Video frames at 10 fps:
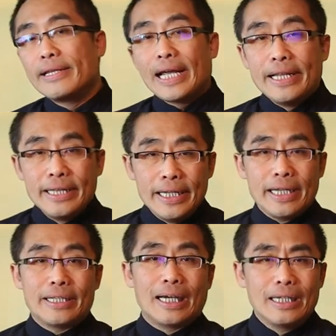They
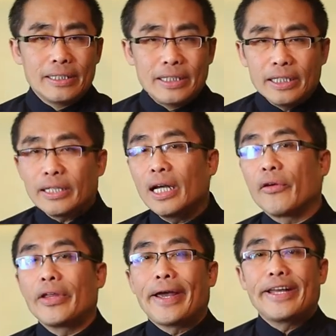need
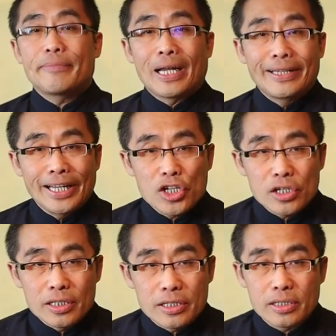detailed
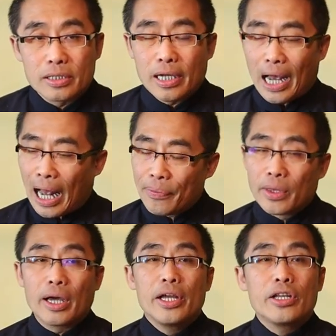explanations
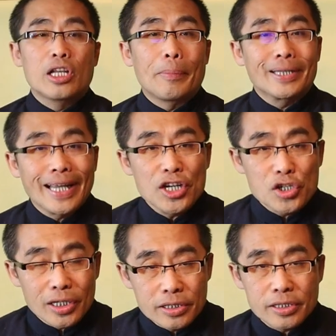and
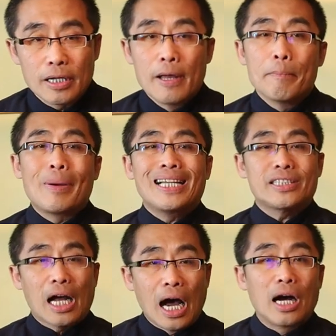interpretations
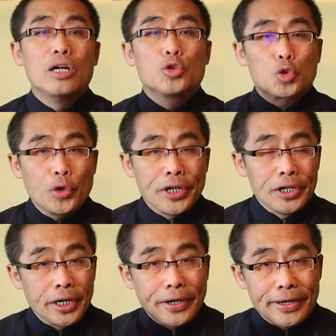based on
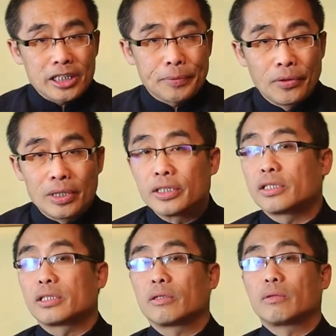training
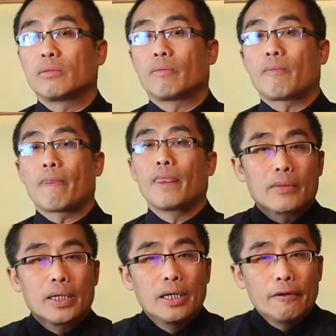experience,
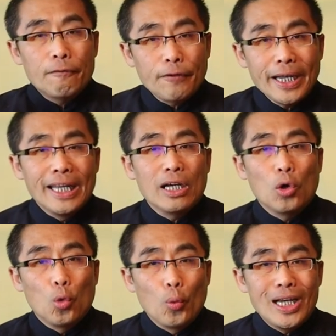
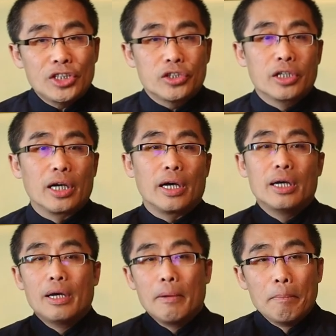failing which the
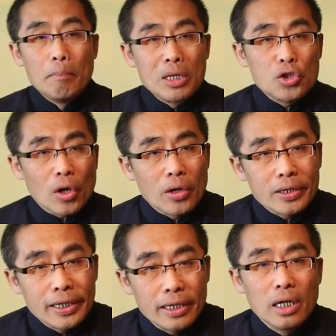
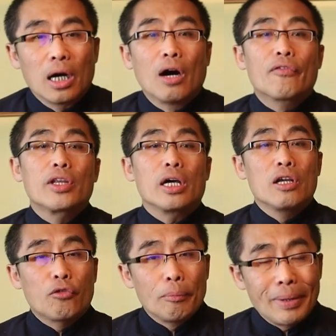majority of the
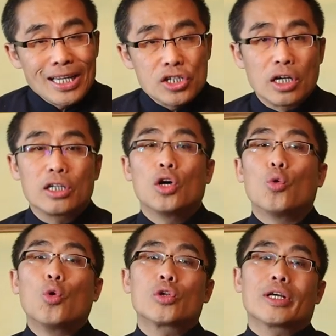information
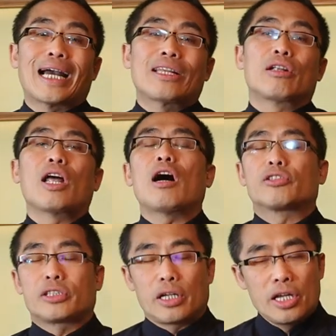would get
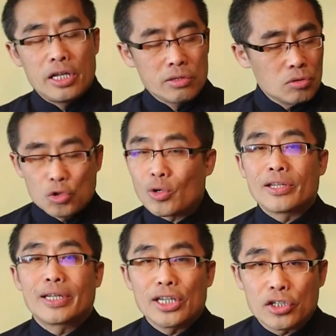lost in
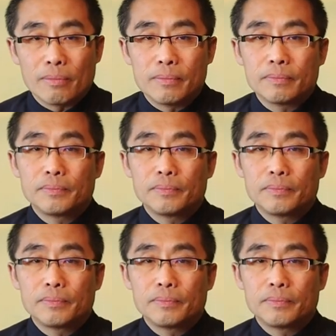translation.